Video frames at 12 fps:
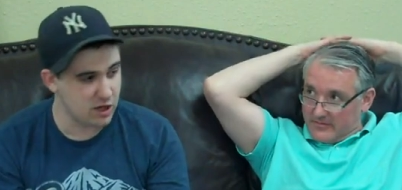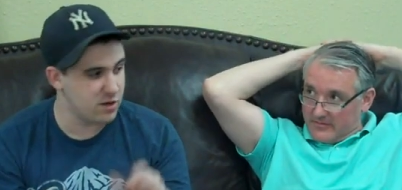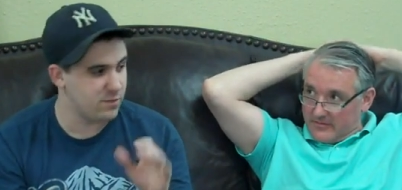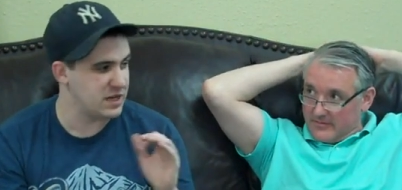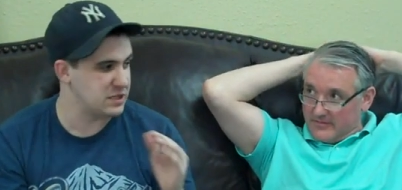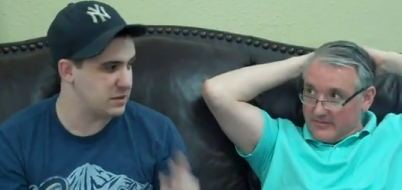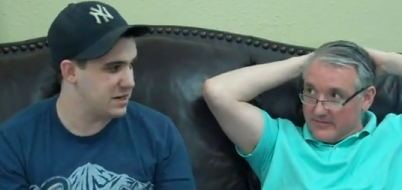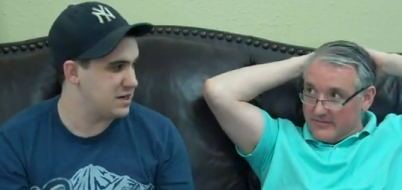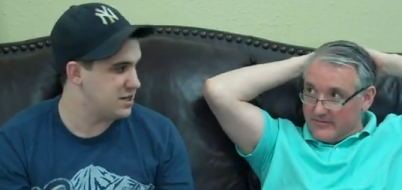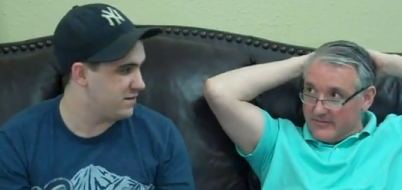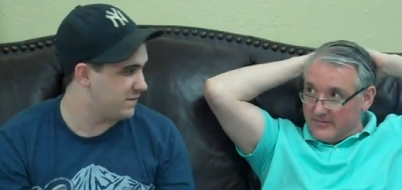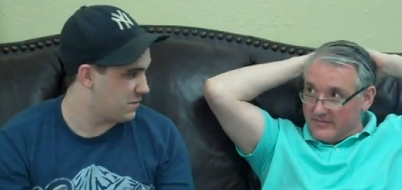Speaker 1: good, but he's only
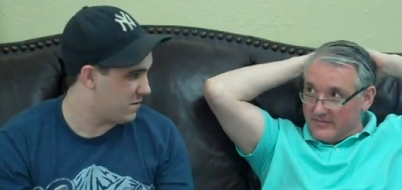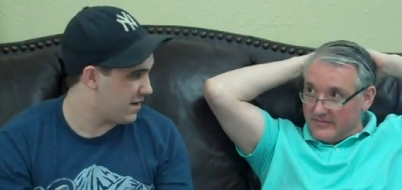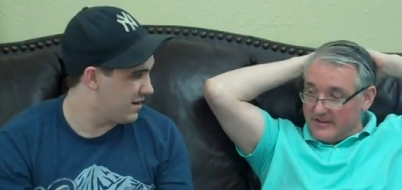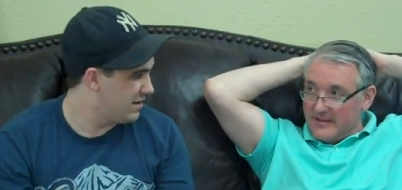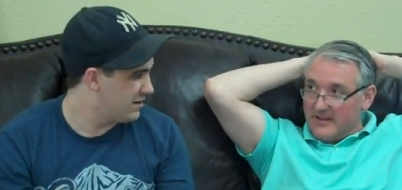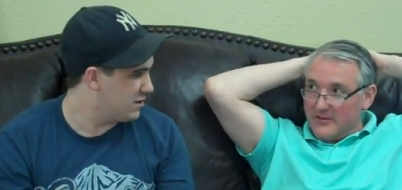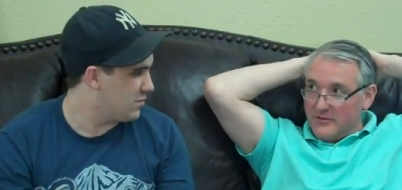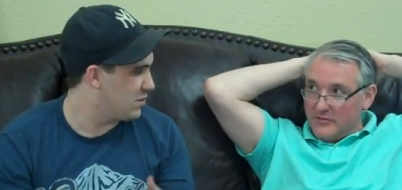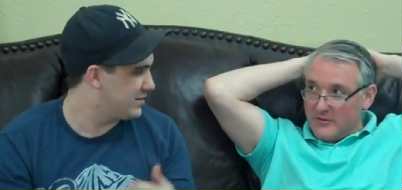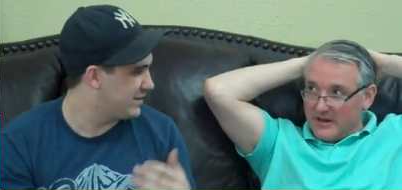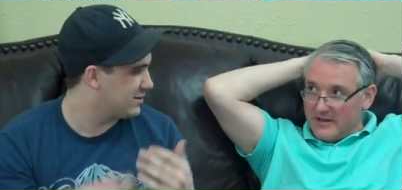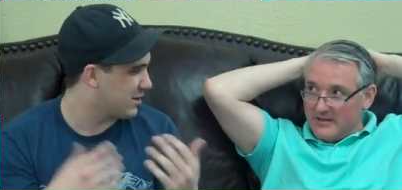initiative three. So
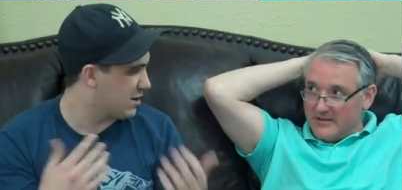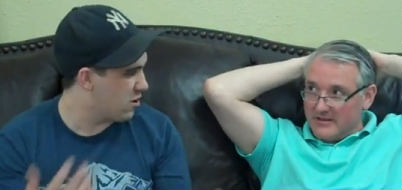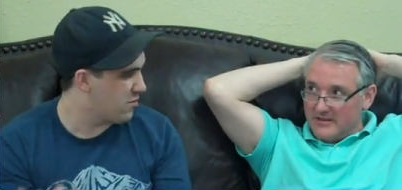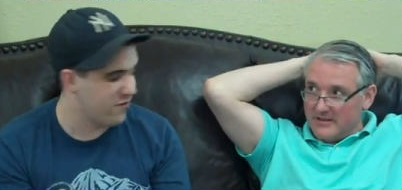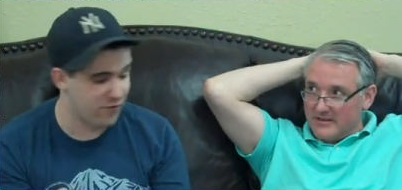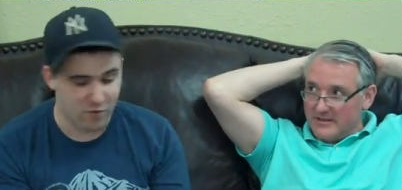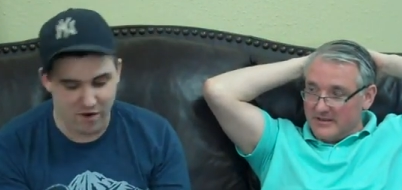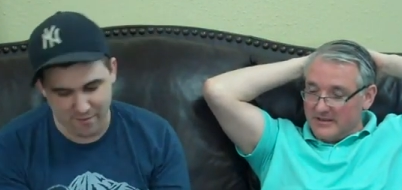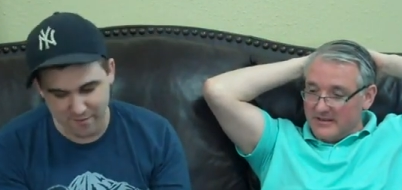most right. things are going to go before.